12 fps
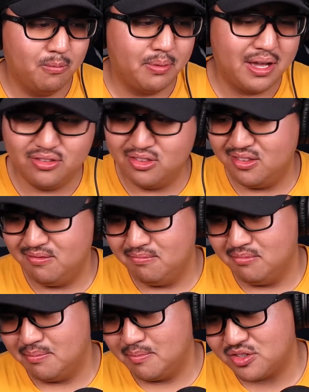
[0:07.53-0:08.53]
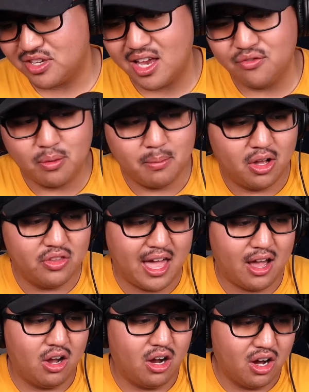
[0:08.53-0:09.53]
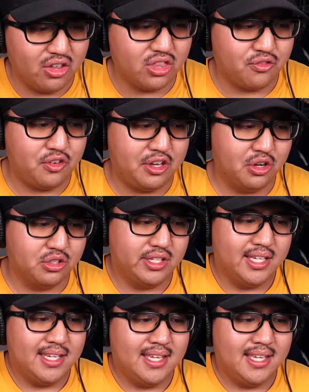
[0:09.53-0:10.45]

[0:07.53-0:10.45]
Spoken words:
But aside from all that, on the field,